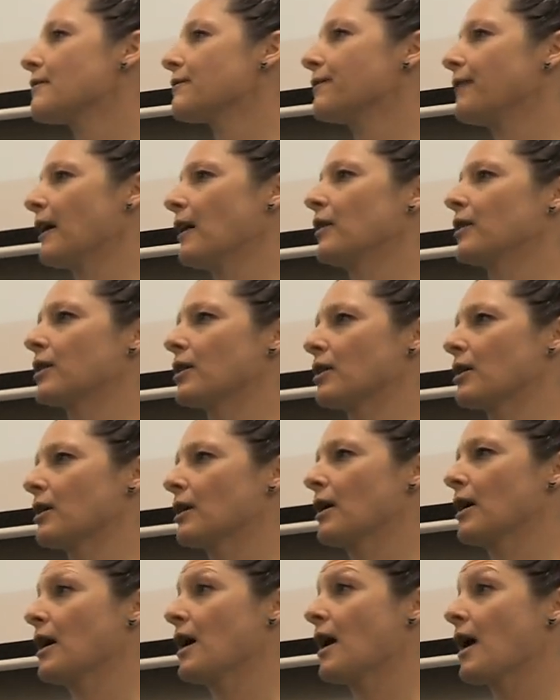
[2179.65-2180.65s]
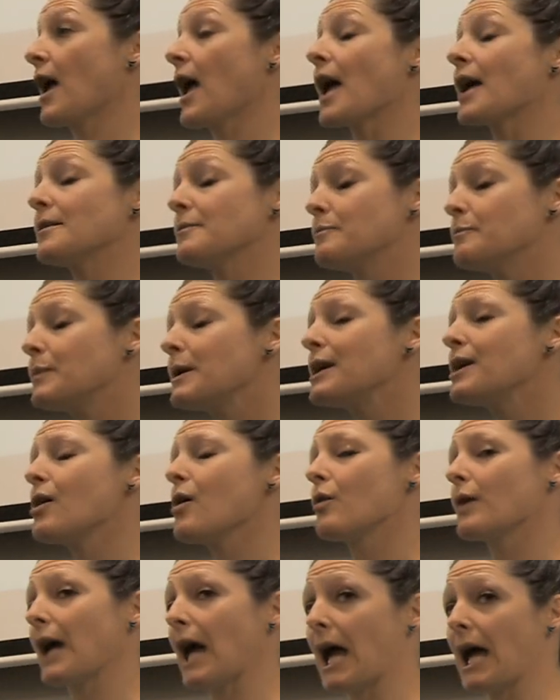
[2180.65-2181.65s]
failure and be
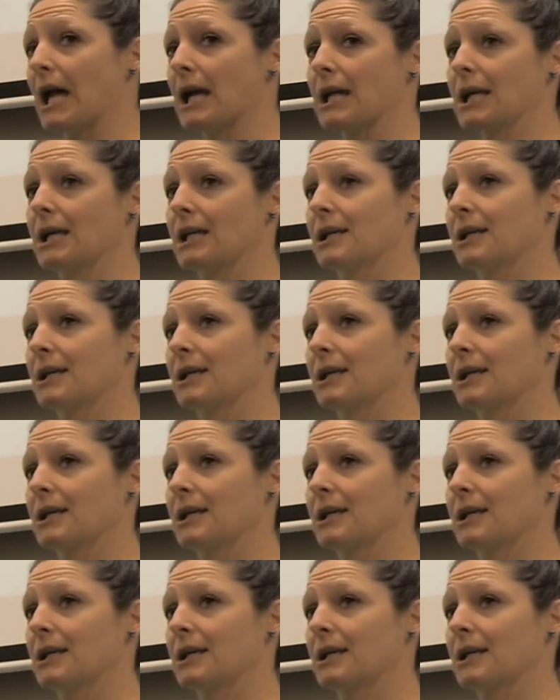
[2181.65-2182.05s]
okay?